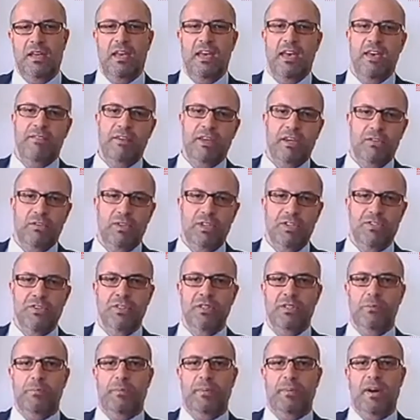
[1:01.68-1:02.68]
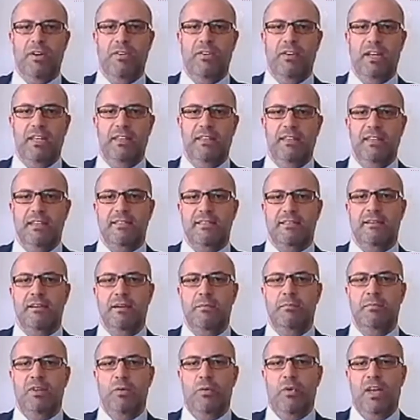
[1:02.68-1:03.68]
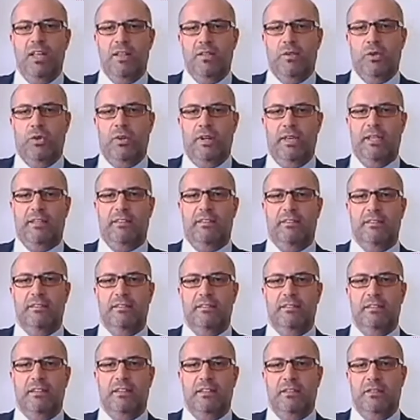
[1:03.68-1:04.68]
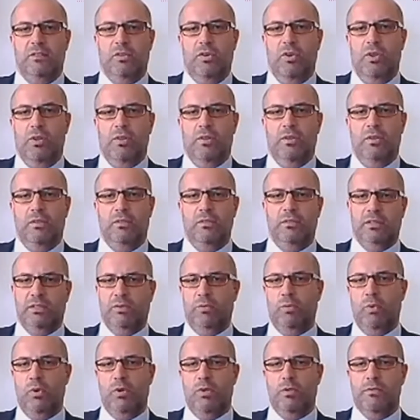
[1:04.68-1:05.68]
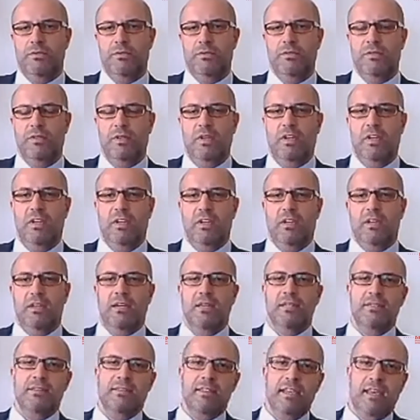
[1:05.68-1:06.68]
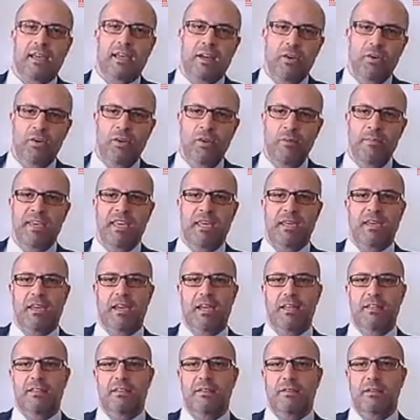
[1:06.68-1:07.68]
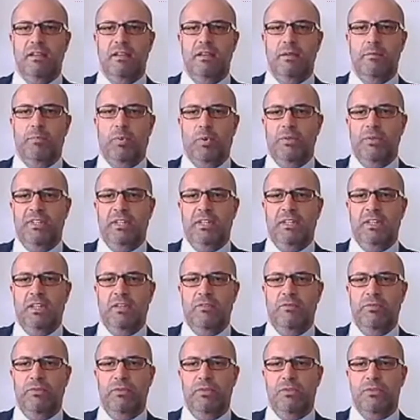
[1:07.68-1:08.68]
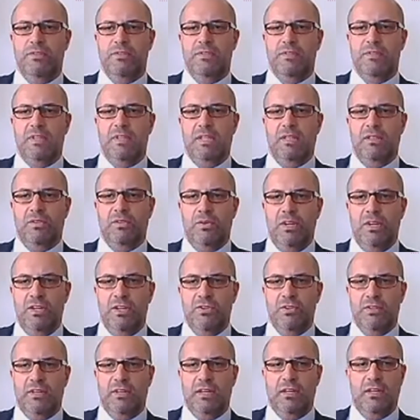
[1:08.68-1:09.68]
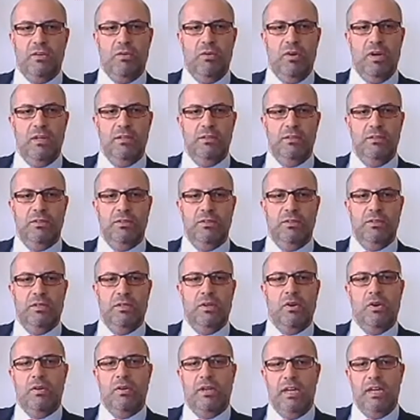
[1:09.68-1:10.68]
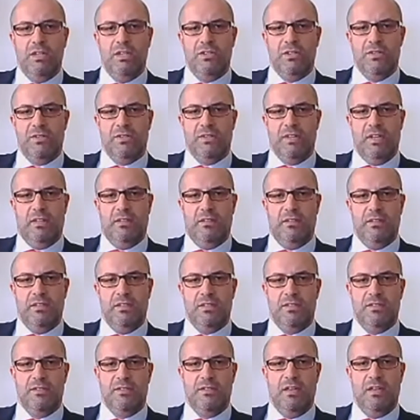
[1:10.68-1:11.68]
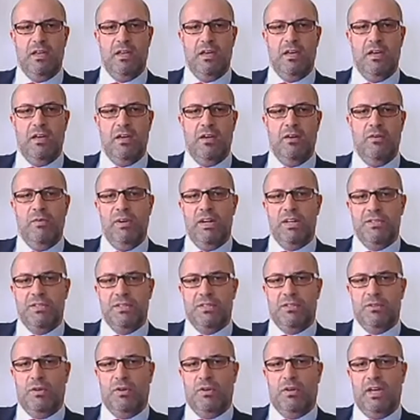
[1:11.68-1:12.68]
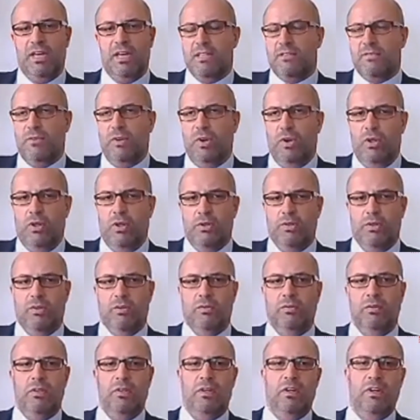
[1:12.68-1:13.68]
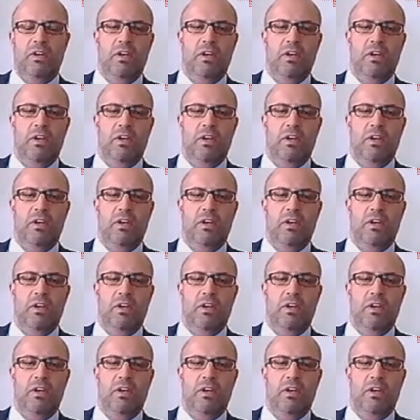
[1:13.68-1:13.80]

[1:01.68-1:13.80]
having regional power and extremely well connected in all the world. Its economic and uh, political influence in the region and around the Caucasian zone is uh, very strong, as we all know.